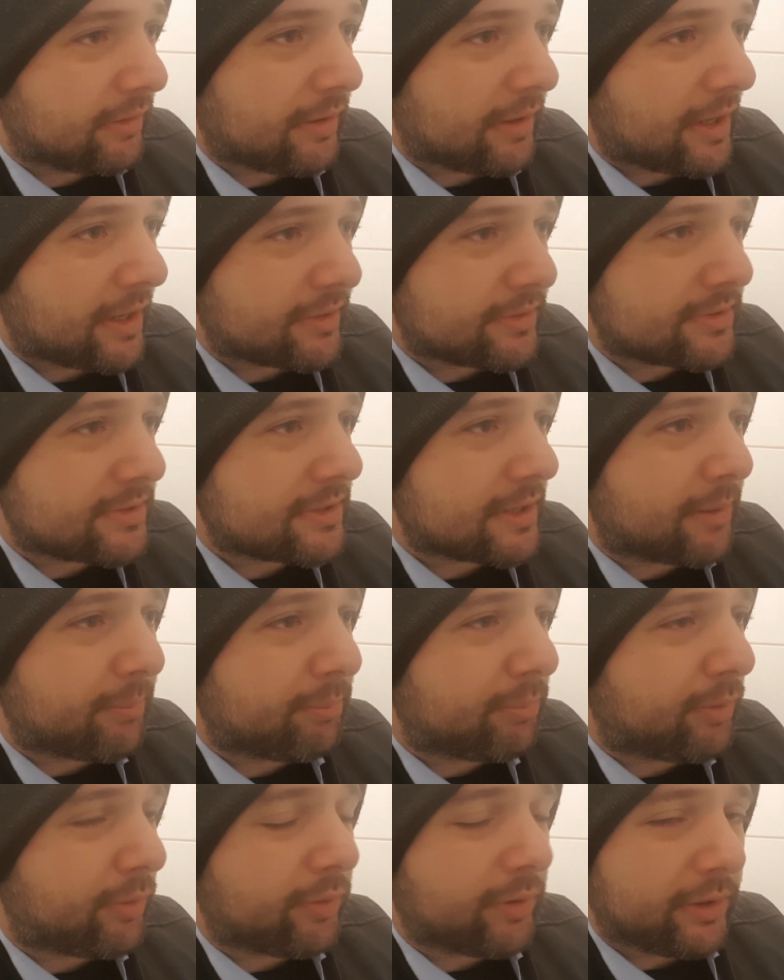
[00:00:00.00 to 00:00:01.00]
At
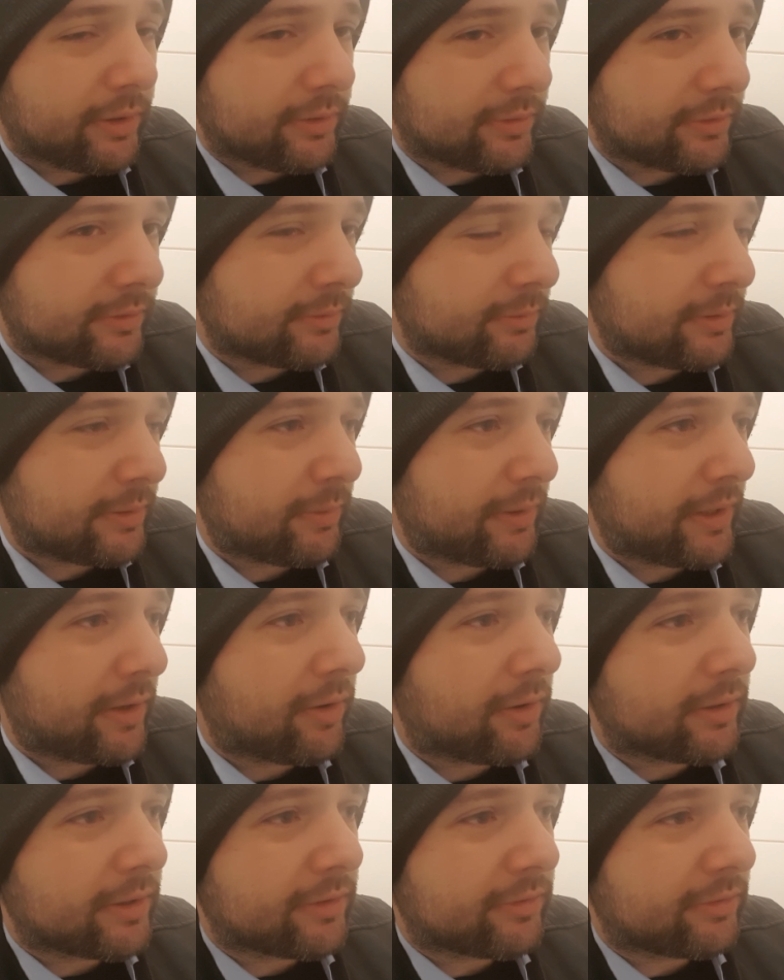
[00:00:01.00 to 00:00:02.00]
some point,
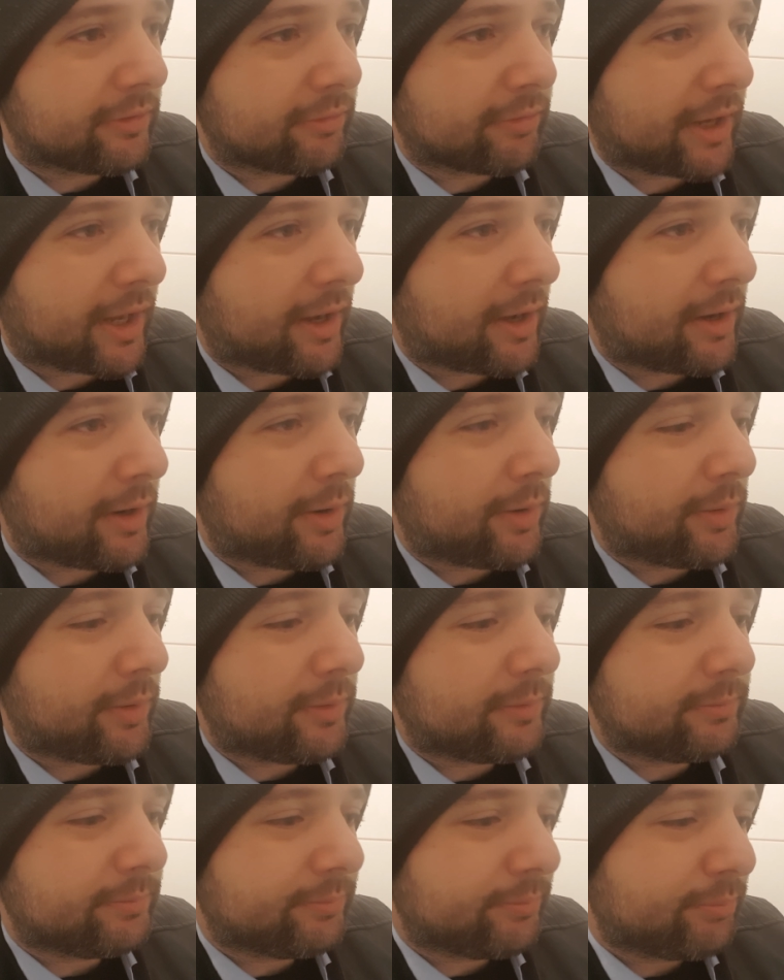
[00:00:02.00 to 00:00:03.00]
regardless of
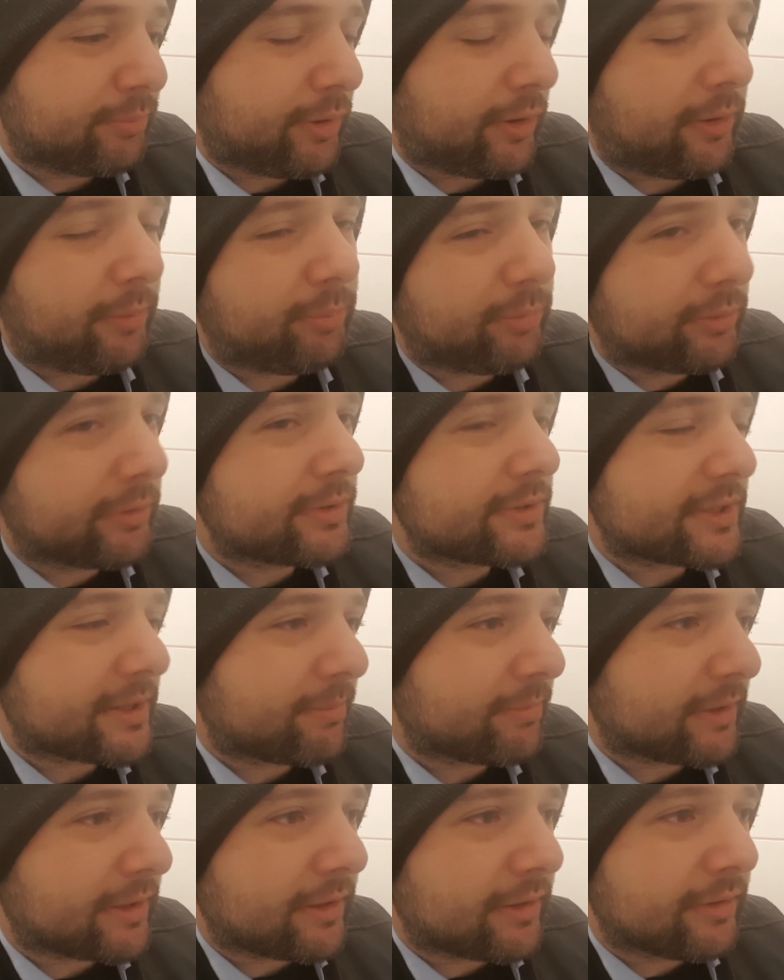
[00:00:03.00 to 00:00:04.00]
how popular
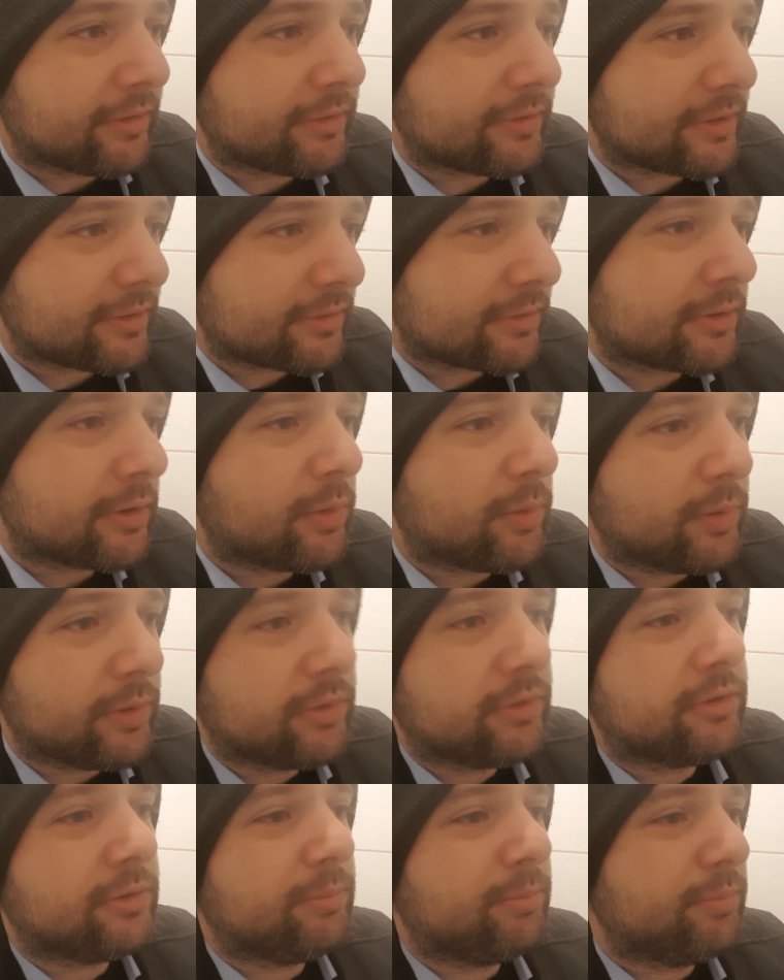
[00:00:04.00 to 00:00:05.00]
something is, it's
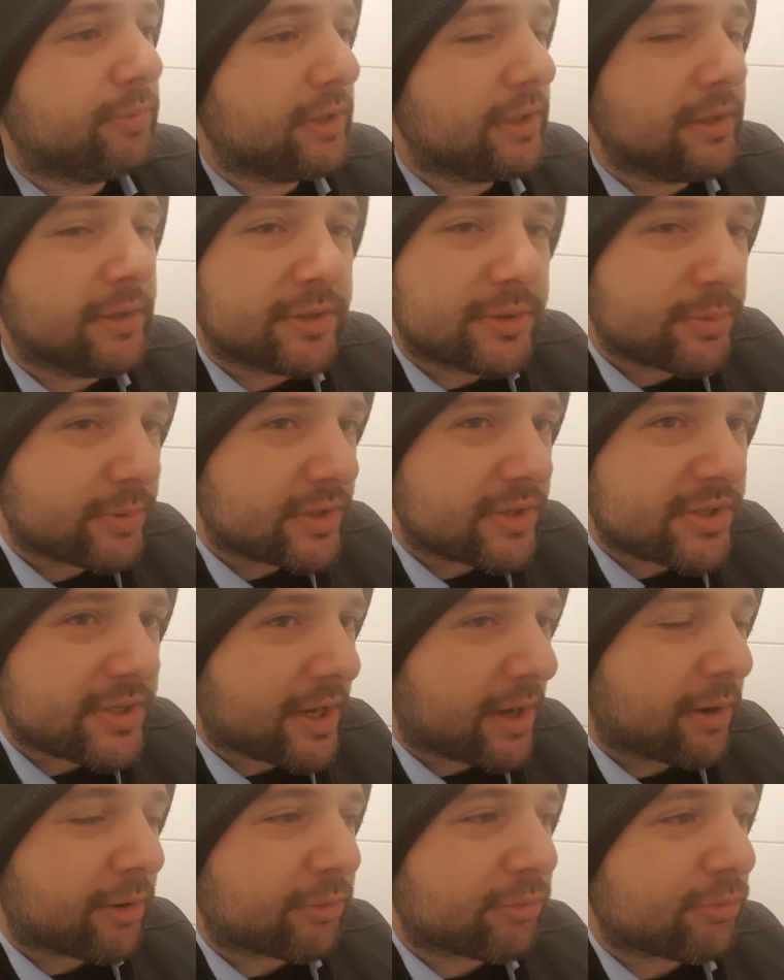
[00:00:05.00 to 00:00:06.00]
going to be switched
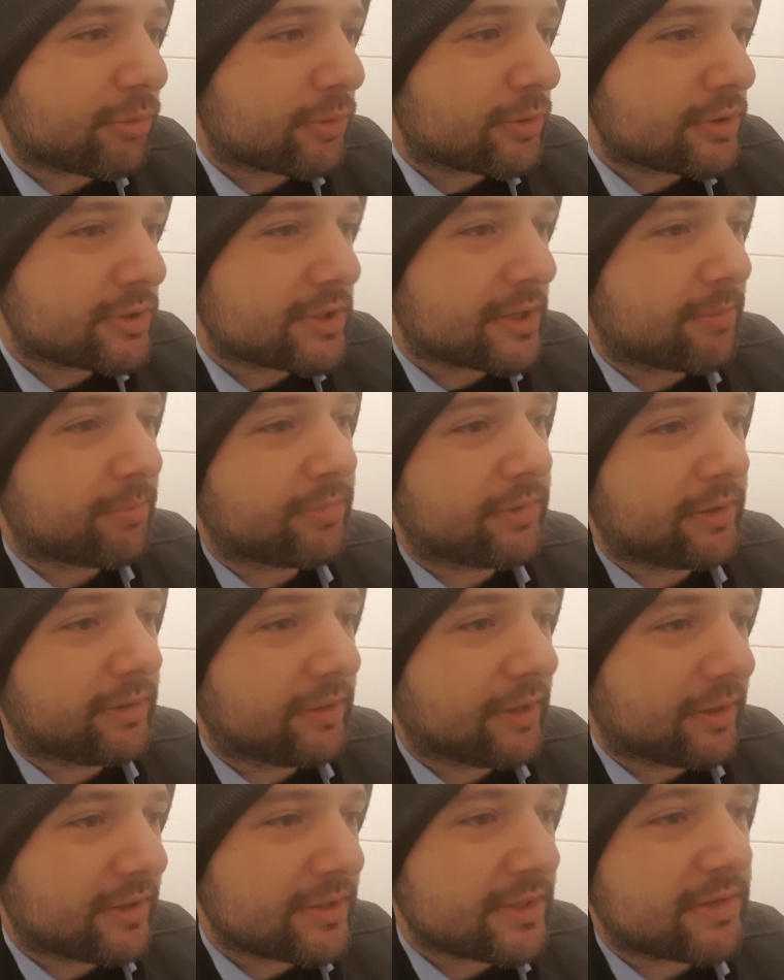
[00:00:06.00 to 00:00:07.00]
out for something
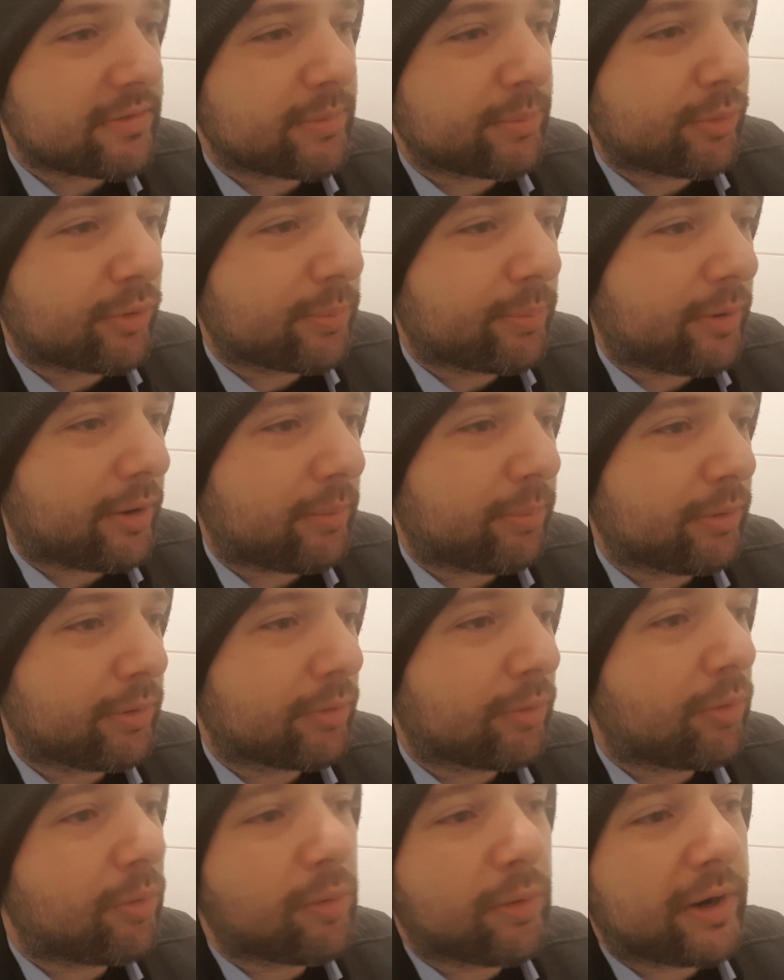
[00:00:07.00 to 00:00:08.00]
that is even more
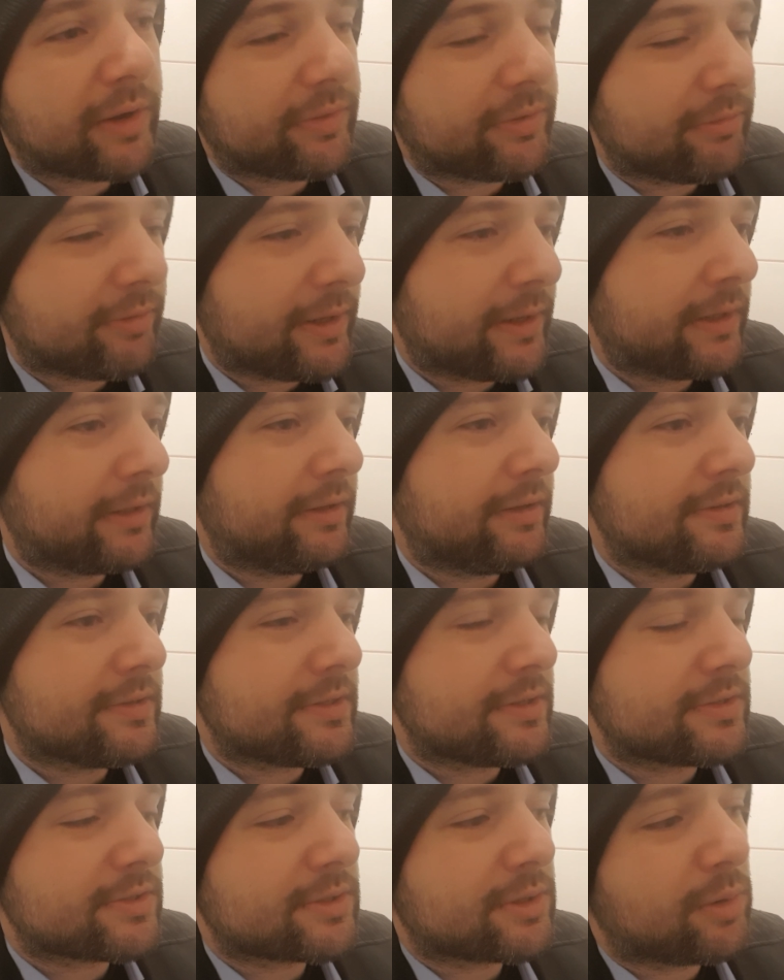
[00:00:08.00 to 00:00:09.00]
popular, or at the very least,
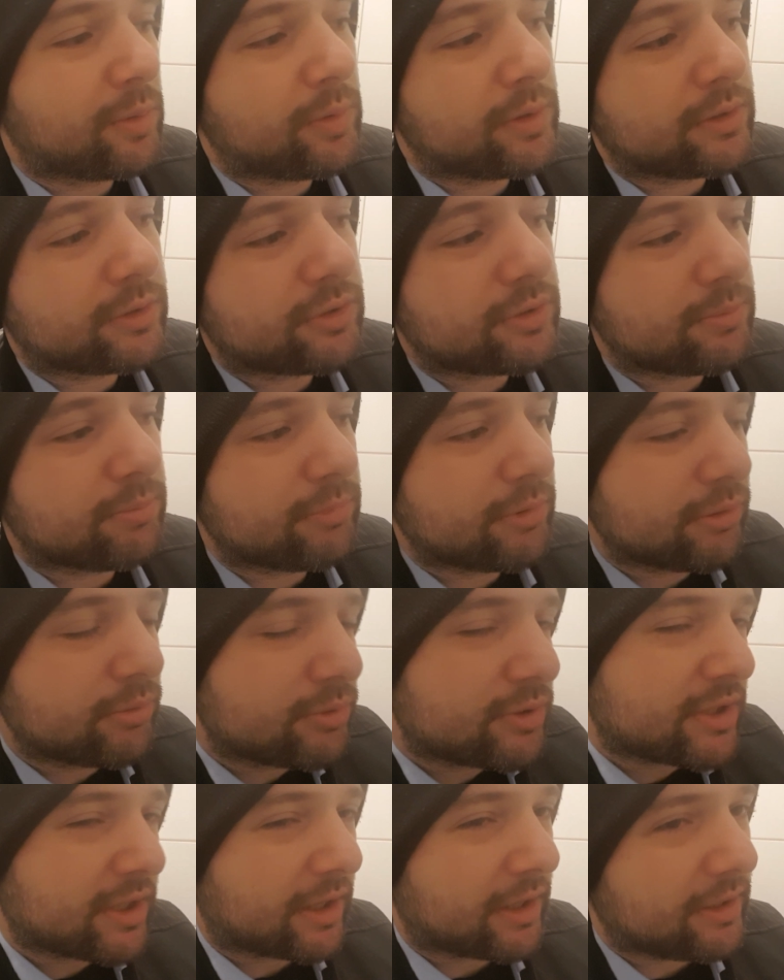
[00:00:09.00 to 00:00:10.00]
it's going to
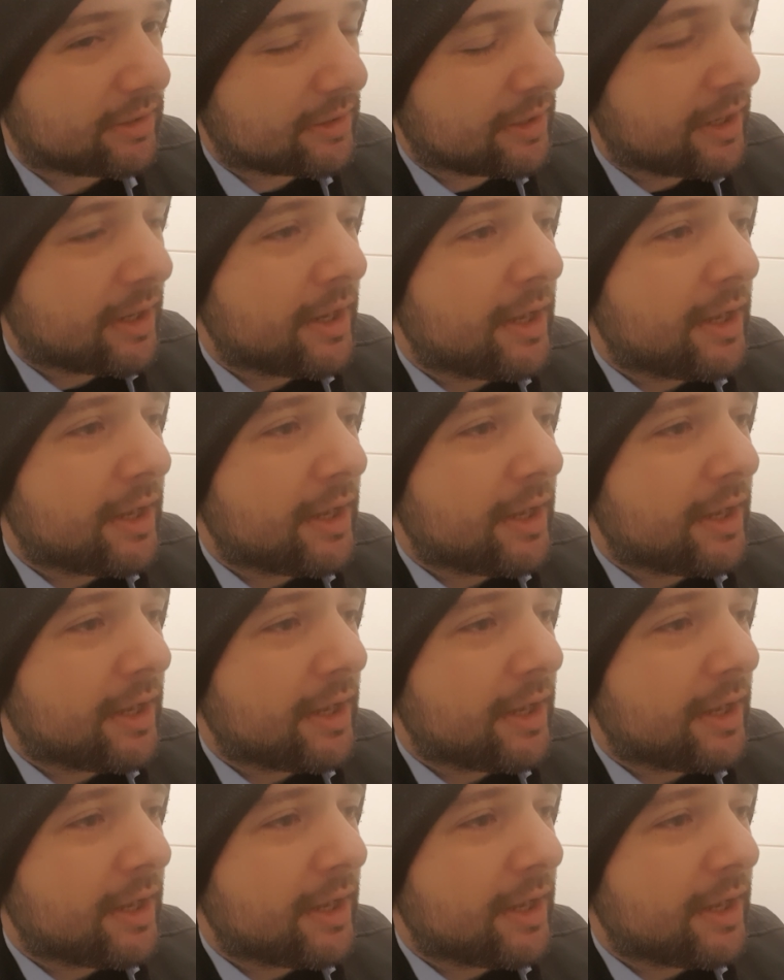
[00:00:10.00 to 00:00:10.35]
mutate